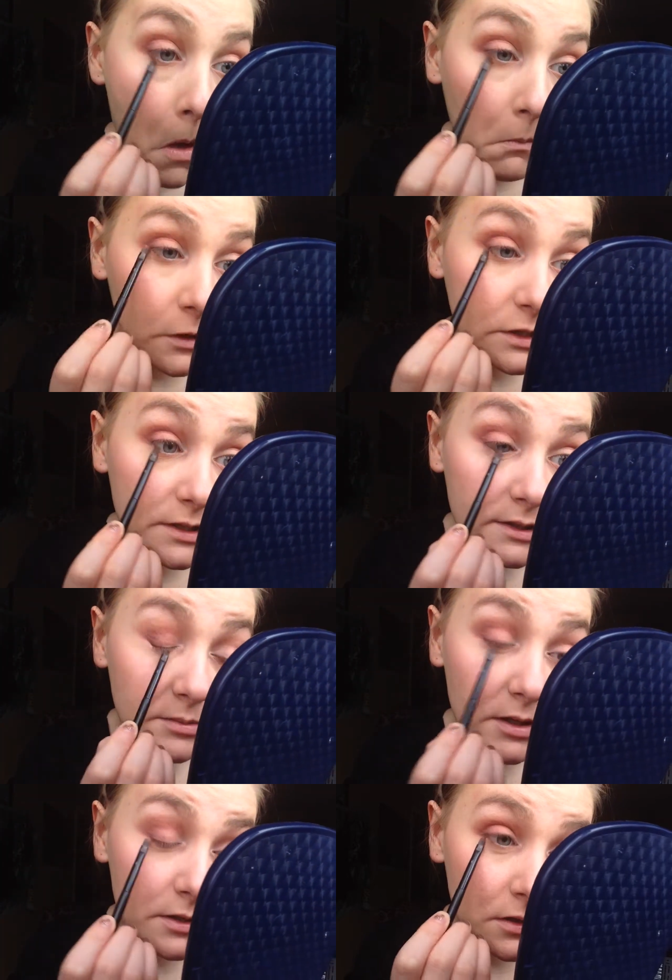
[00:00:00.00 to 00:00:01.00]
but just
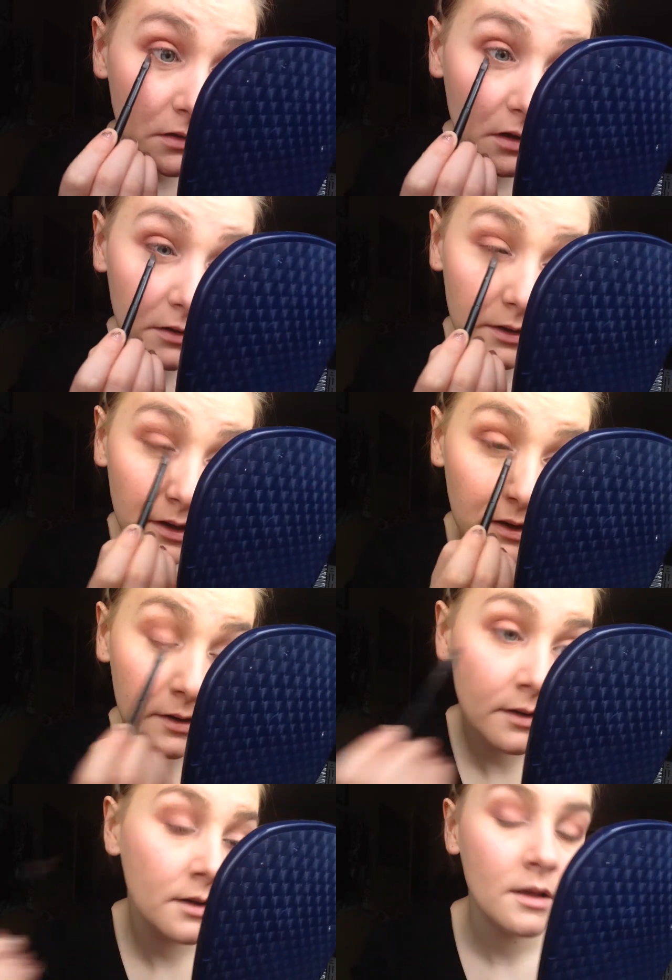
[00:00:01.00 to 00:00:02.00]
smudge it along there.
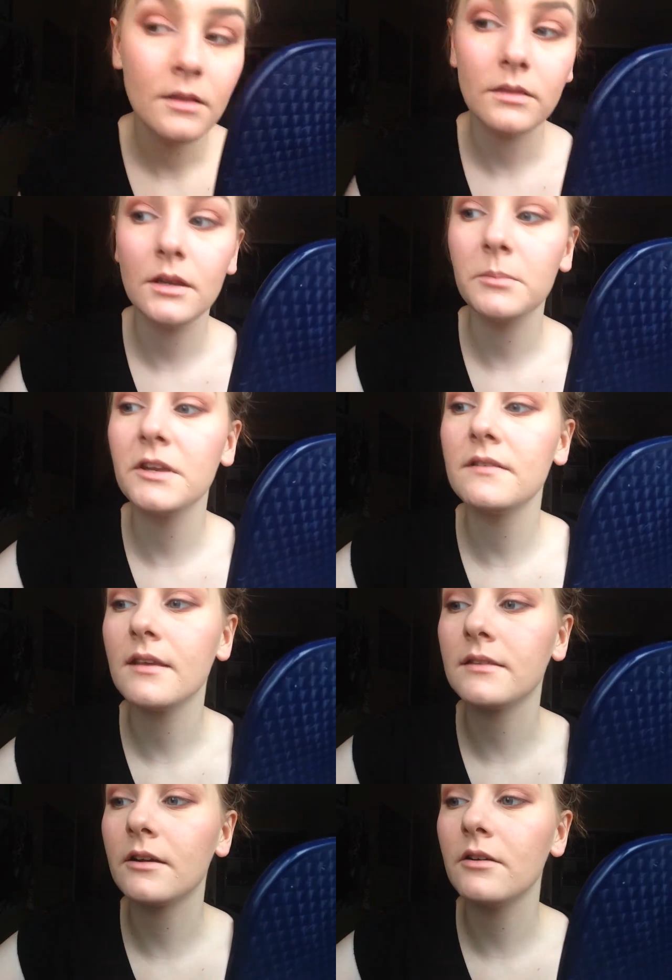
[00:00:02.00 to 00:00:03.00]
Then I'm going to
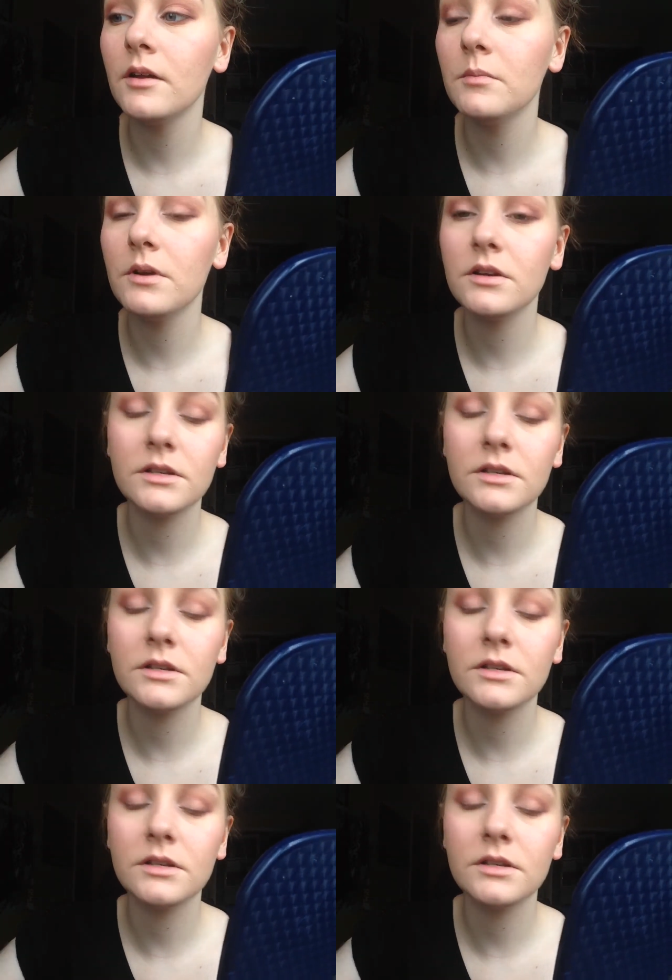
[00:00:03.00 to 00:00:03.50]
take that cranberry